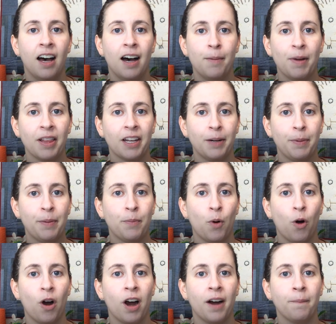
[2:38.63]
um, a little bit
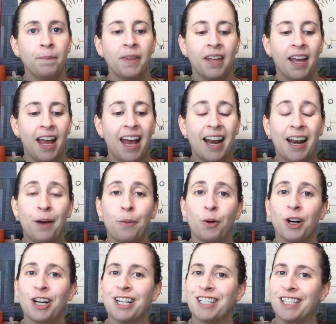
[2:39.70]
more and
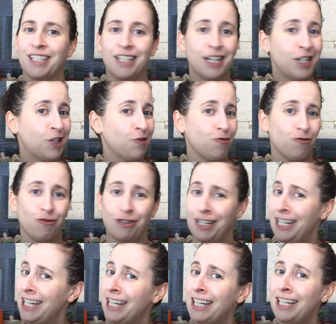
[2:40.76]
we're gonna stitch
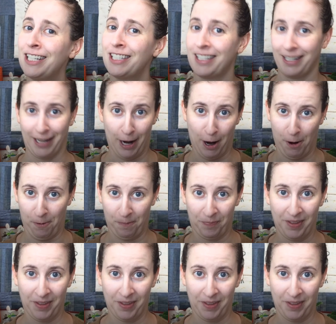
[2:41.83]
real slow.